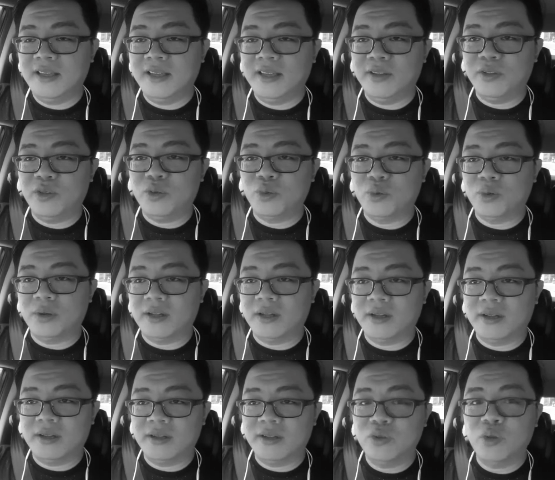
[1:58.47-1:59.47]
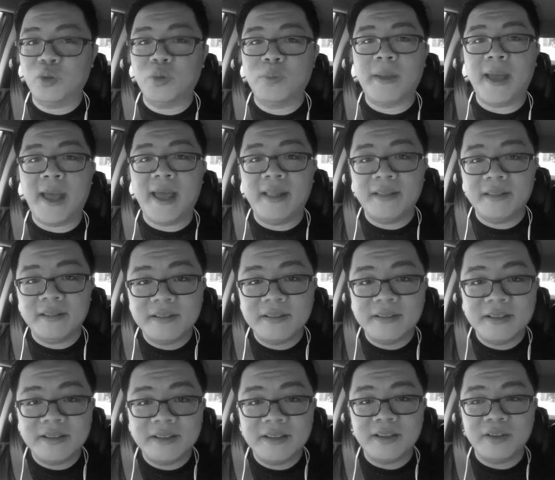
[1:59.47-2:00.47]
into a notepad.
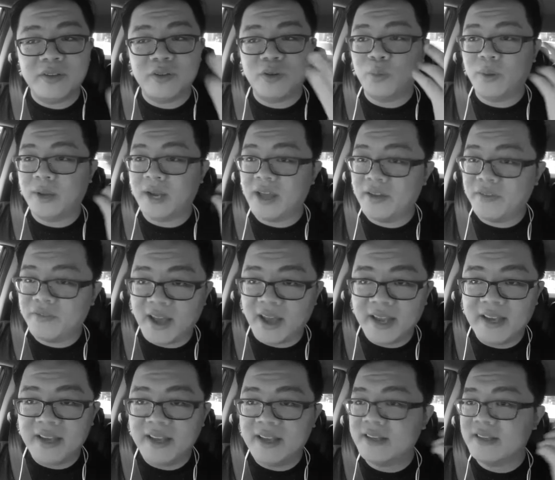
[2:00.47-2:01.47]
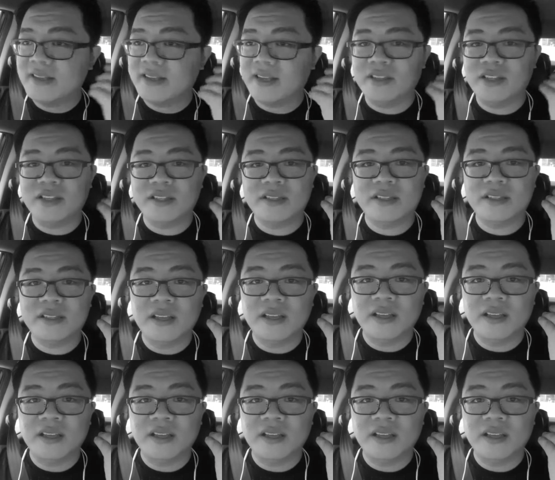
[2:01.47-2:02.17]
When I have ideas, I just